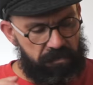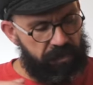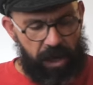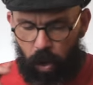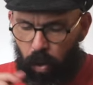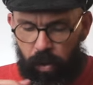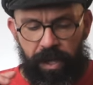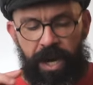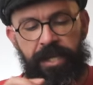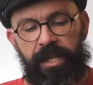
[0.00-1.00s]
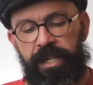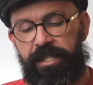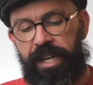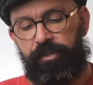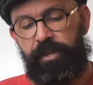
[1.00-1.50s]
The whole liner,
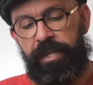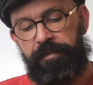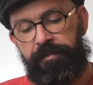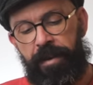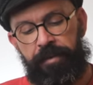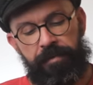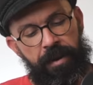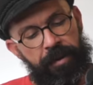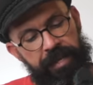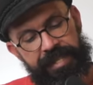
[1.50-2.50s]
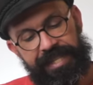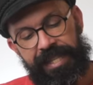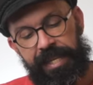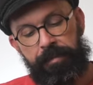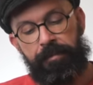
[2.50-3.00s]
it's actually very, very
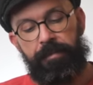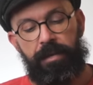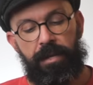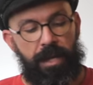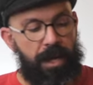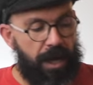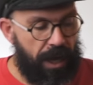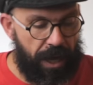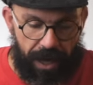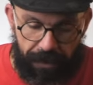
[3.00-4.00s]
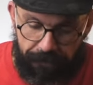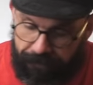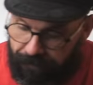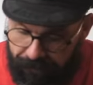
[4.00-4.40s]
slim. If